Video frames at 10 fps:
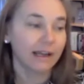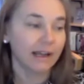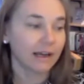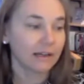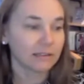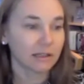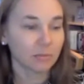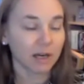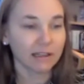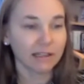And
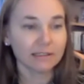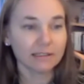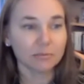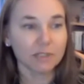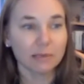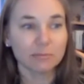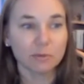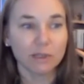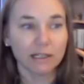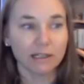I think sometimes
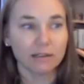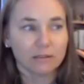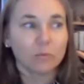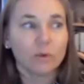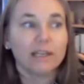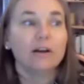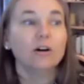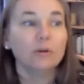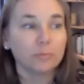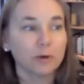we
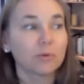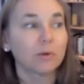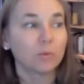hope or we